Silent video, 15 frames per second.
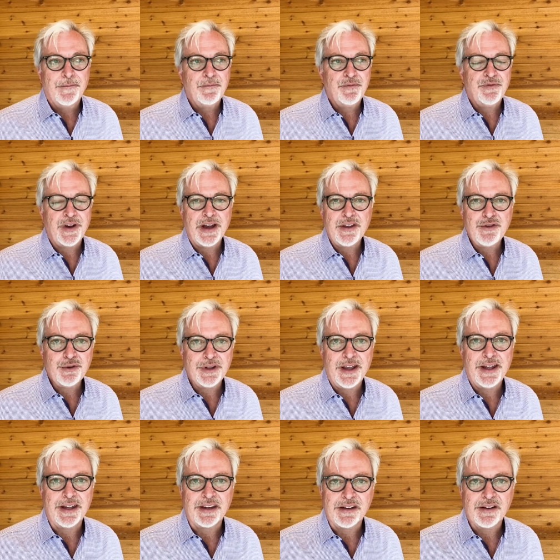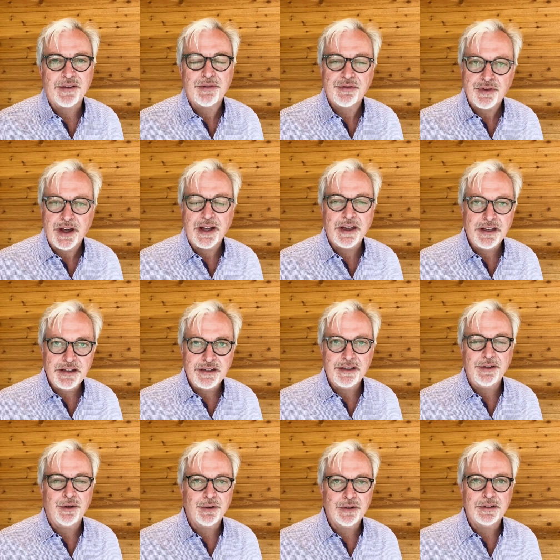find your light, find
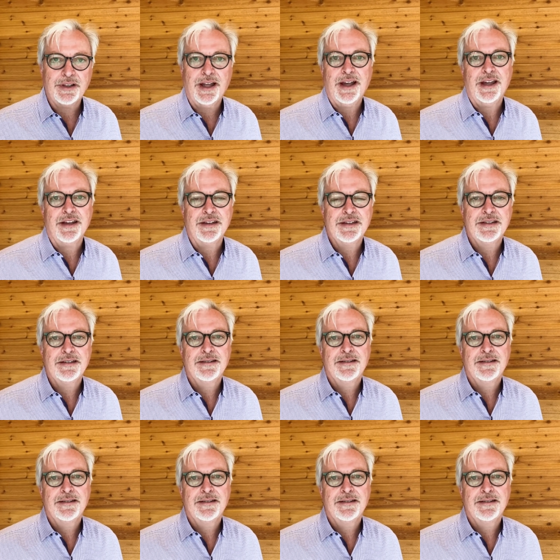your light,